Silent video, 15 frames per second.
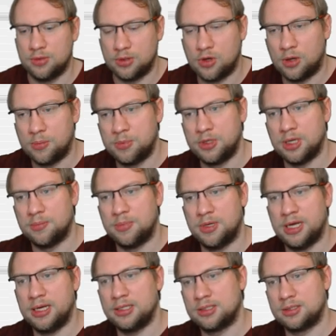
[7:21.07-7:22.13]
copy and
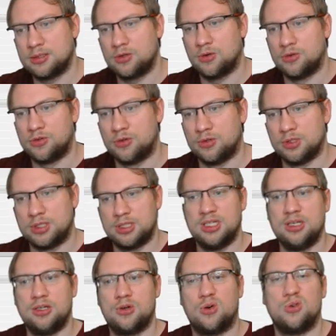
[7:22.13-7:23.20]
paste, control C,
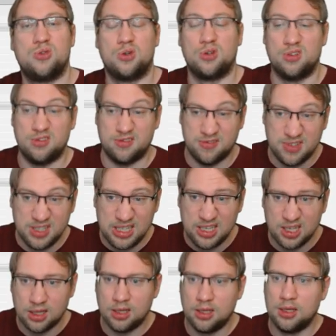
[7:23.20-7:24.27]
control V.
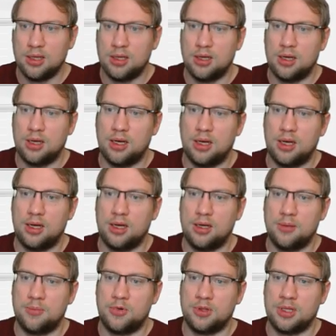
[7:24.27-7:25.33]

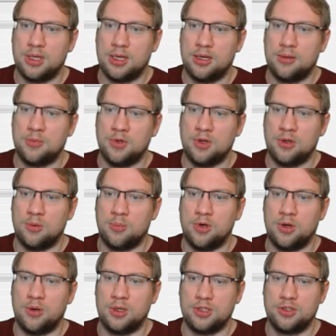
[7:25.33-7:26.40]
Put that below
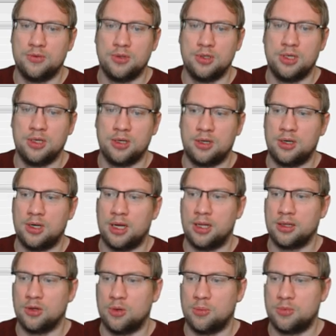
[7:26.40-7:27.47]
blower two here. I'll
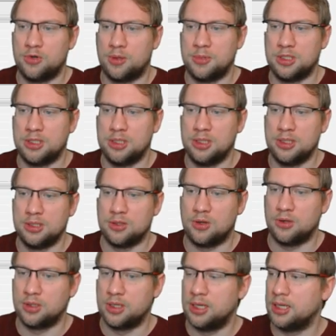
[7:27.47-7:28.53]
go properties
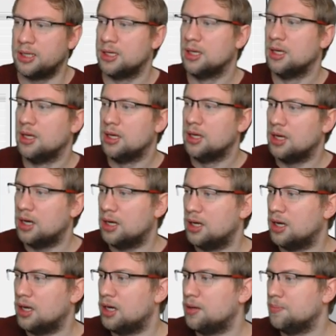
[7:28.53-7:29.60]
on click.
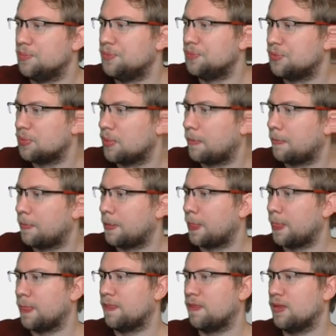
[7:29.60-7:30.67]

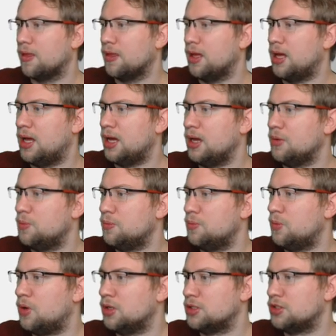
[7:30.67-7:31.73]
I
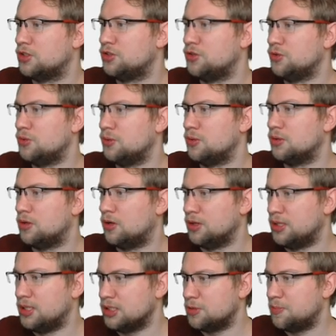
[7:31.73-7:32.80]
want to, on
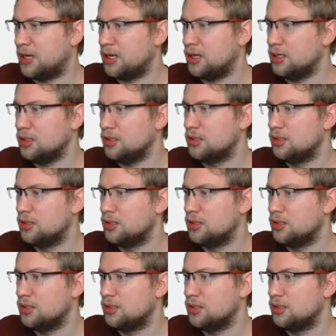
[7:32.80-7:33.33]
this button,